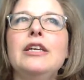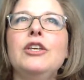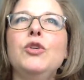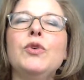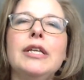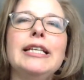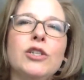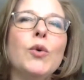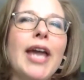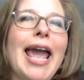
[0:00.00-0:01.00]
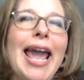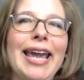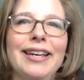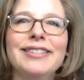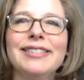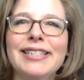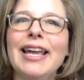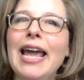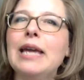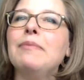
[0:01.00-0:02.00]
it's okay to say,
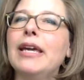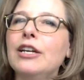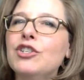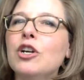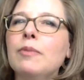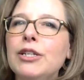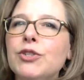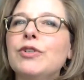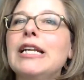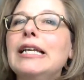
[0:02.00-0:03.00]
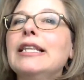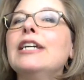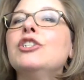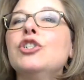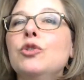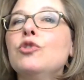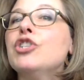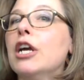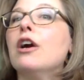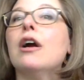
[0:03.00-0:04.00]
hey, may I share my screen? I'd like to
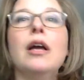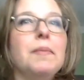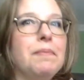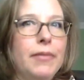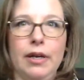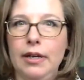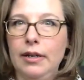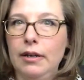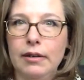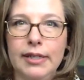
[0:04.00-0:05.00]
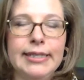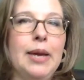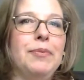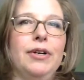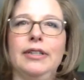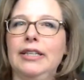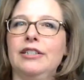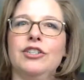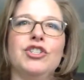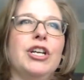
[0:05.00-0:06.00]
share a sample. I'd like
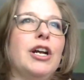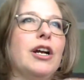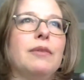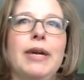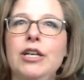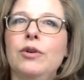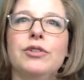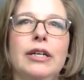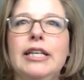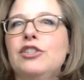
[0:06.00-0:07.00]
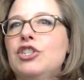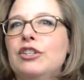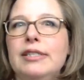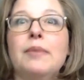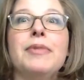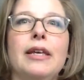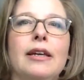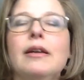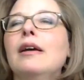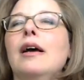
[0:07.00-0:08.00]
to share my notes. I'd like to share
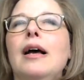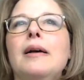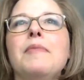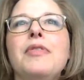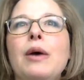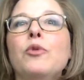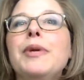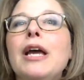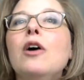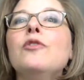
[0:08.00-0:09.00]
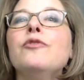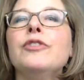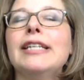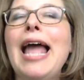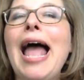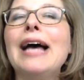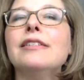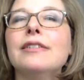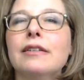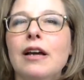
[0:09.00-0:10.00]
something that will be helpful to add
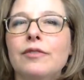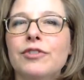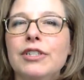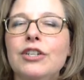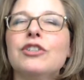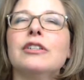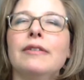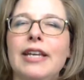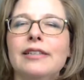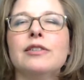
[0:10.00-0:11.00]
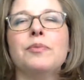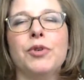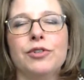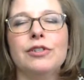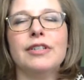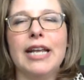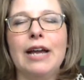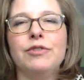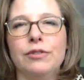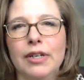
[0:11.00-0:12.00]
to the conversation. Now, yes, the person's going to
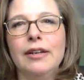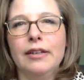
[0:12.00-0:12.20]
have to,